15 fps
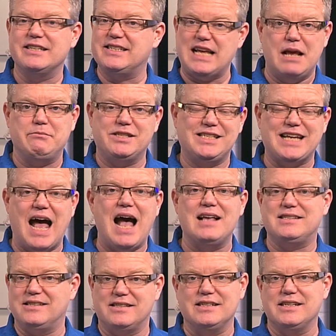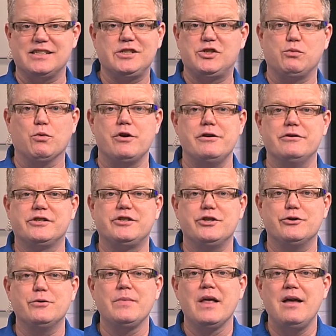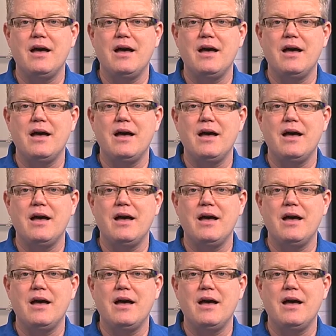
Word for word: same size as the discs we're used to,